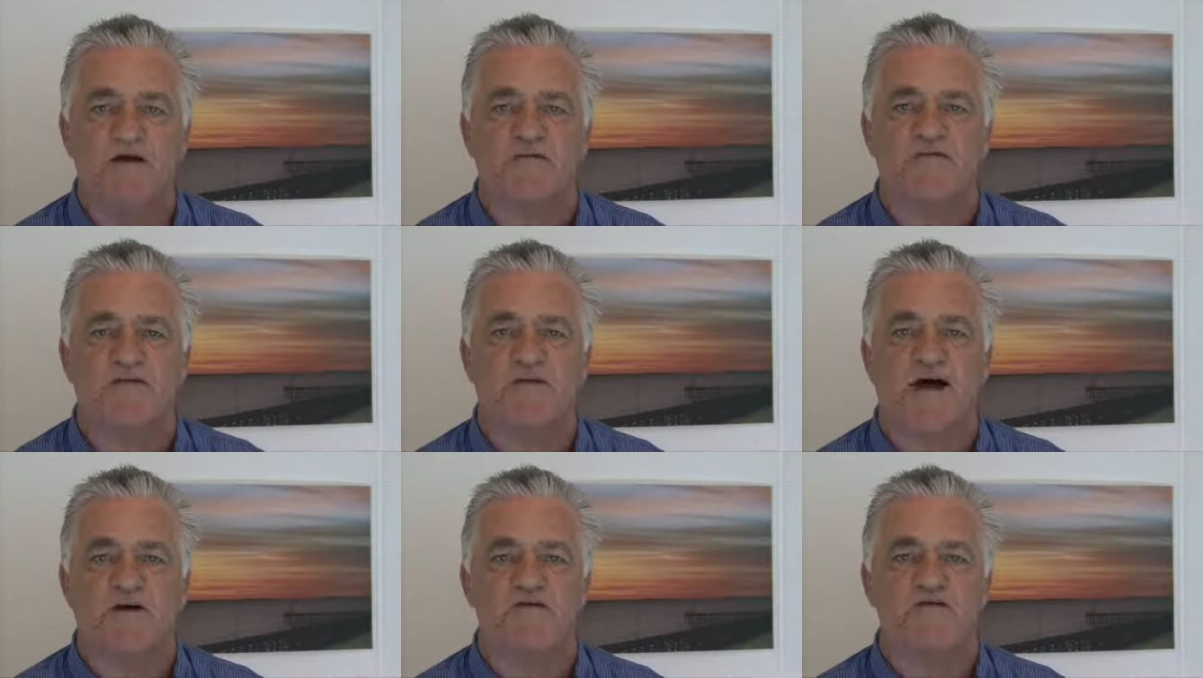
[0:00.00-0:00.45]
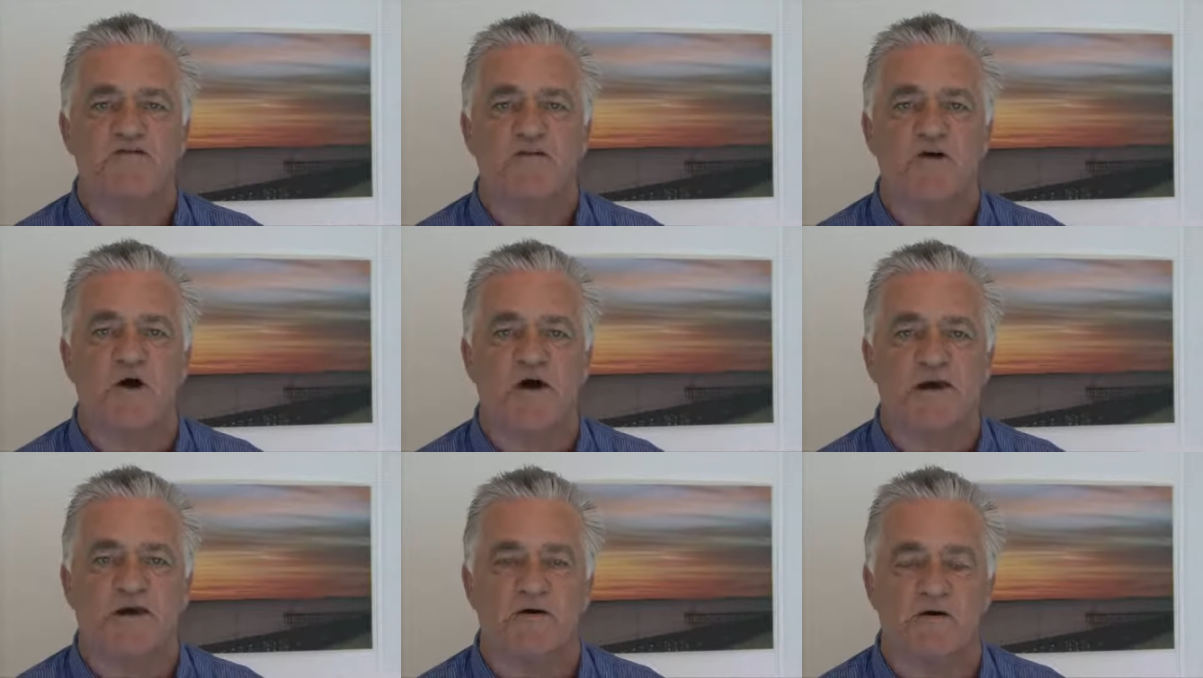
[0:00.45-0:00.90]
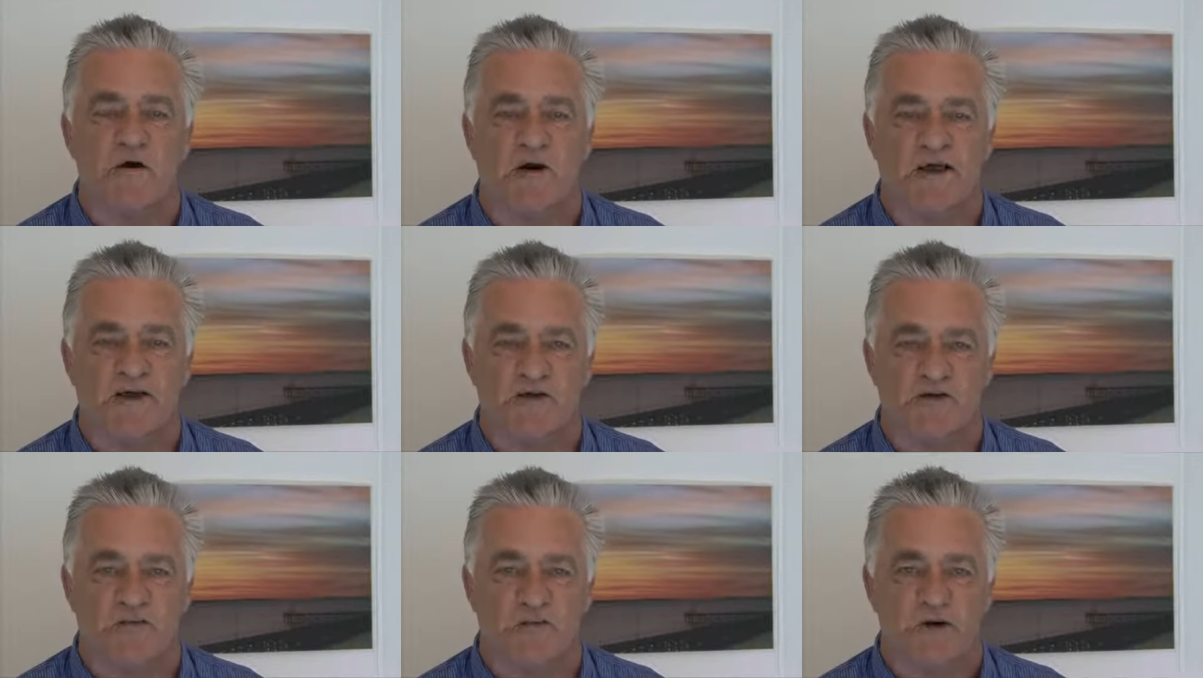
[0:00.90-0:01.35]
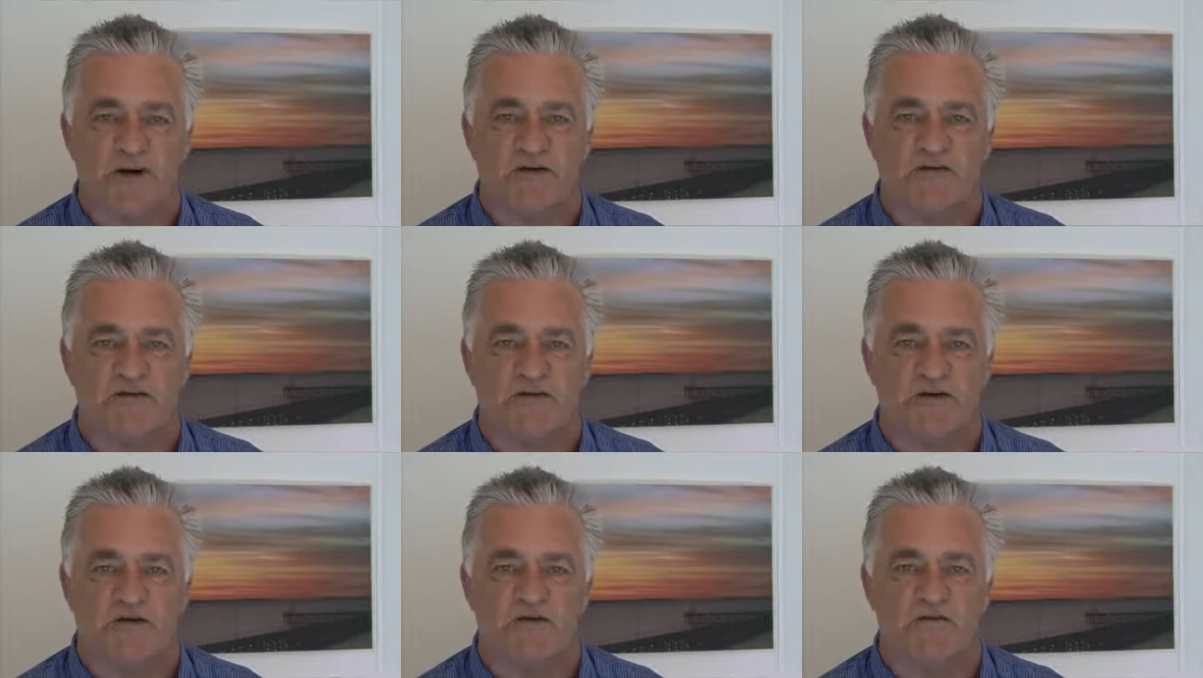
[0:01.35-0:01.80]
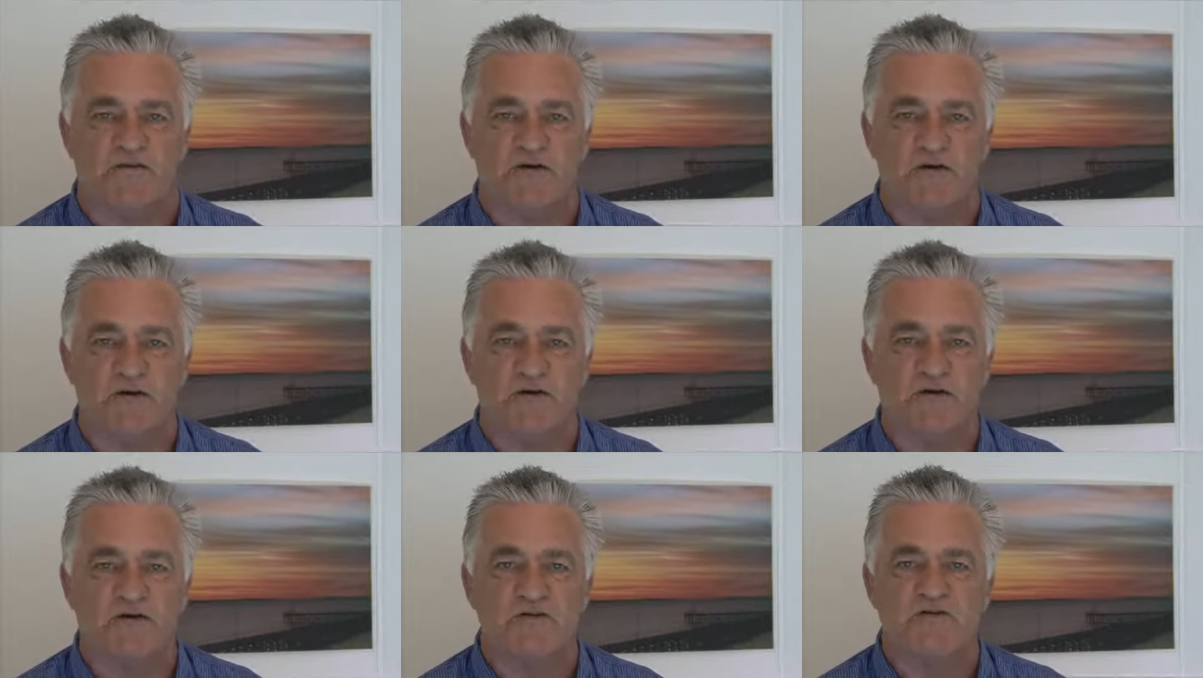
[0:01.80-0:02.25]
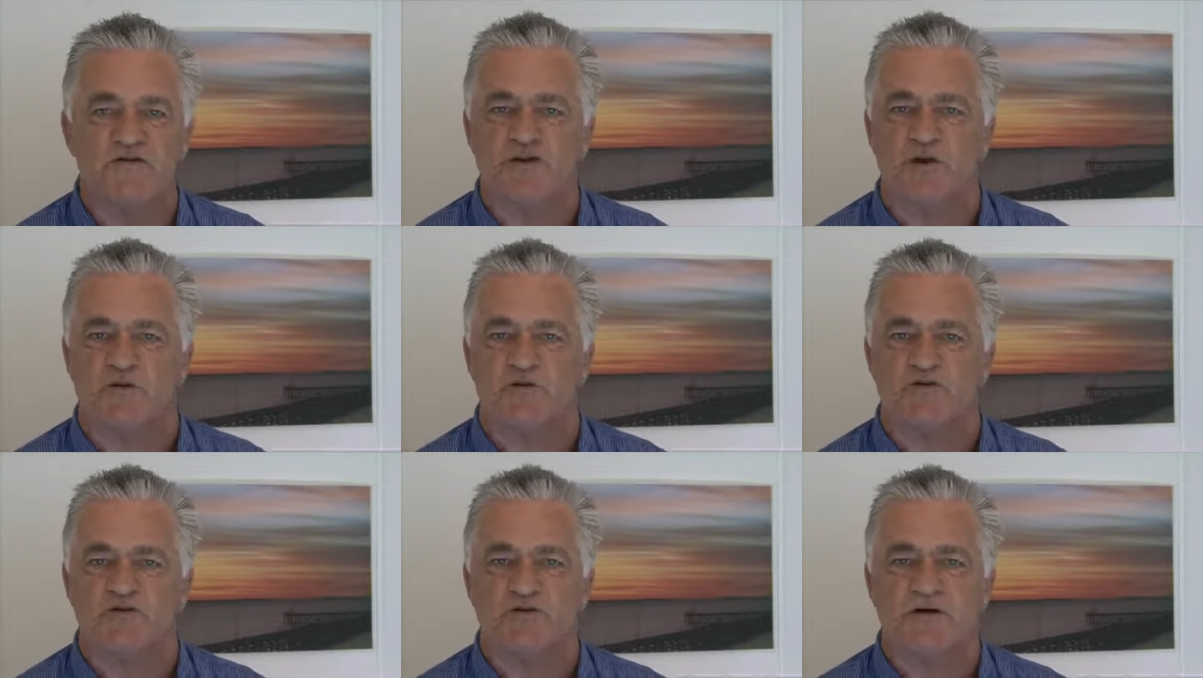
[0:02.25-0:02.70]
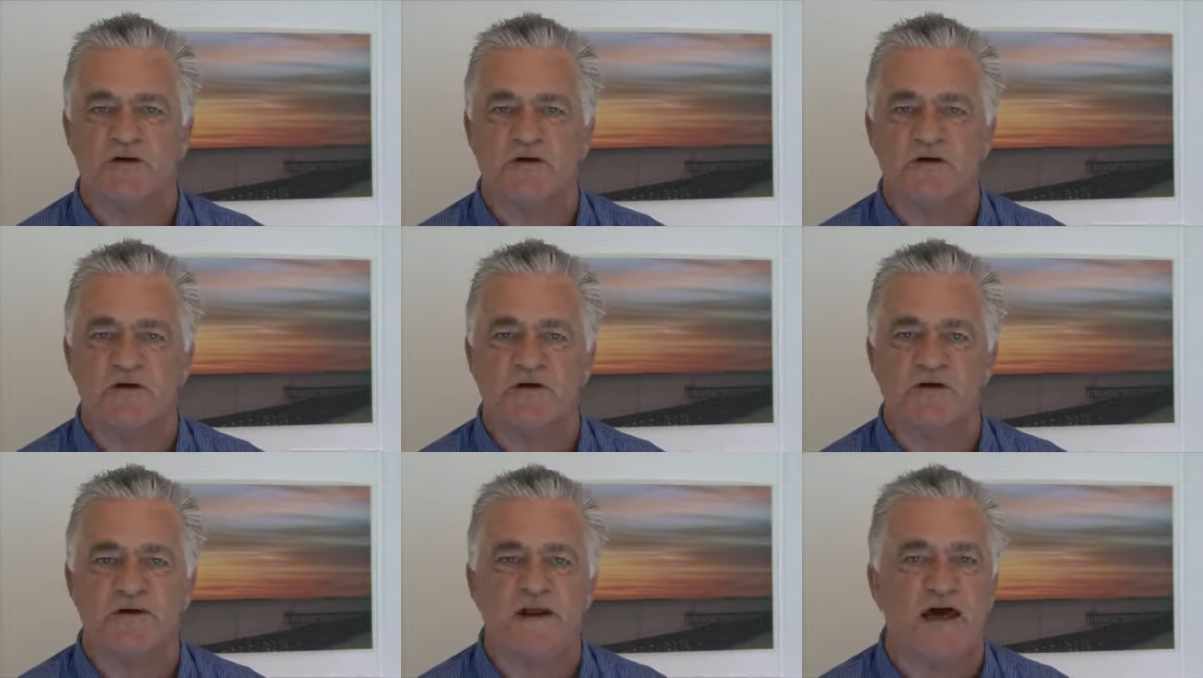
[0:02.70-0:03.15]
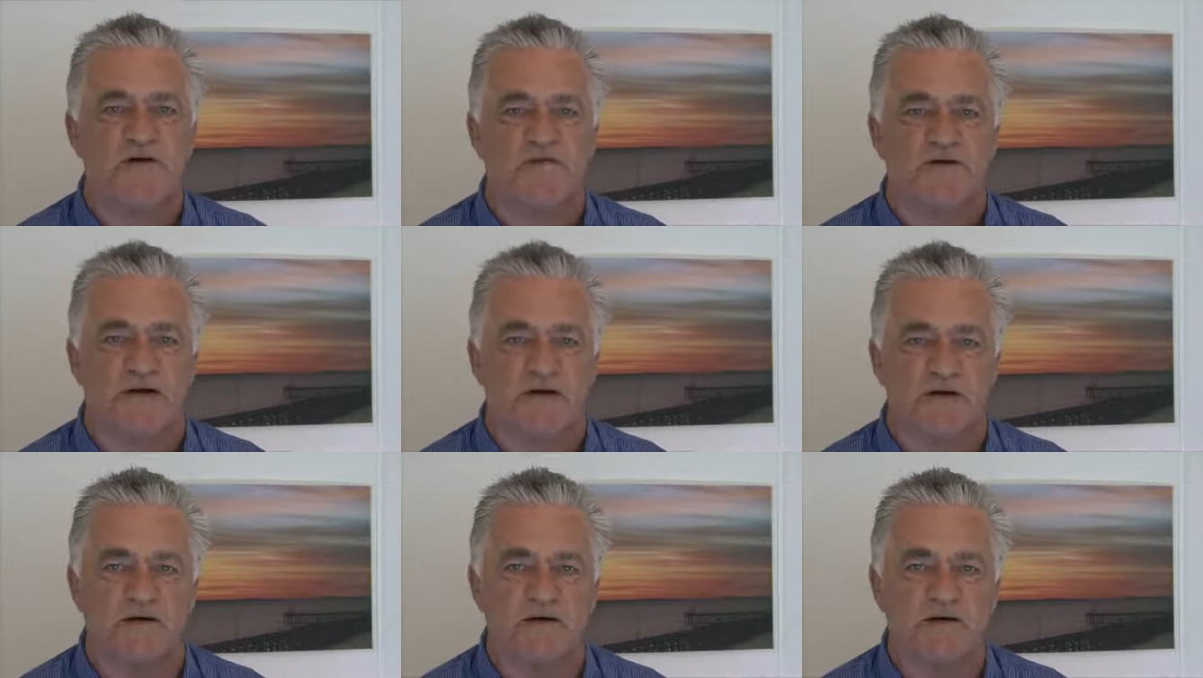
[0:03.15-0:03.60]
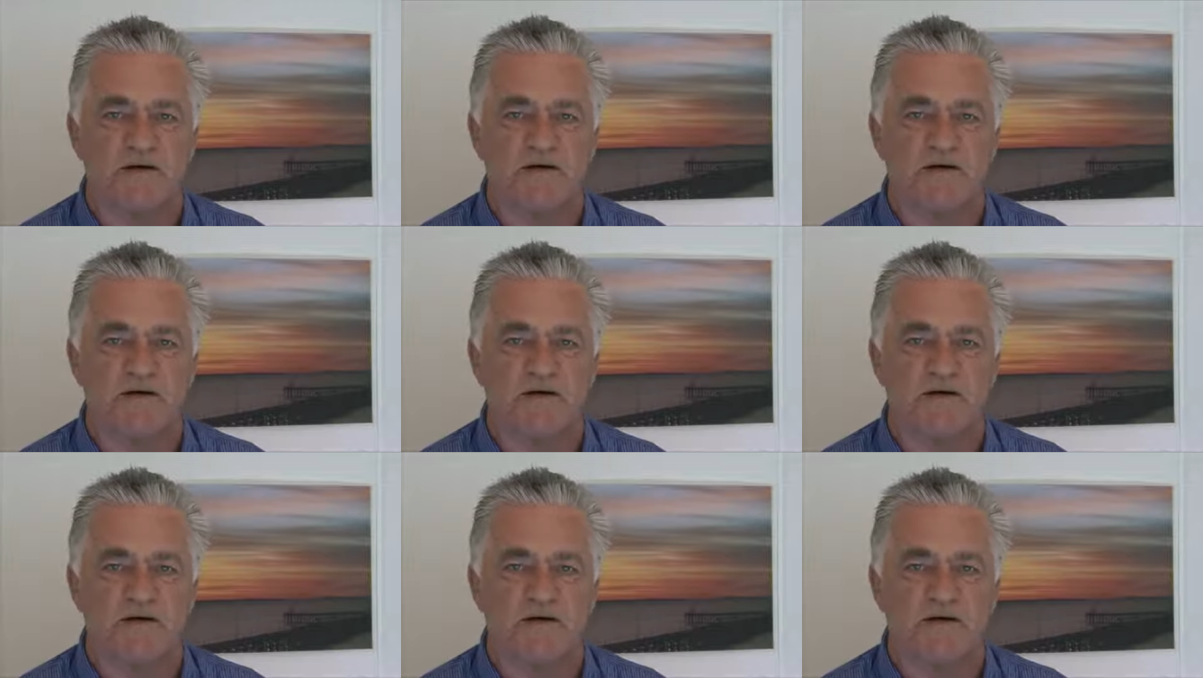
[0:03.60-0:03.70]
of such an iconic species. Zilch, nothing.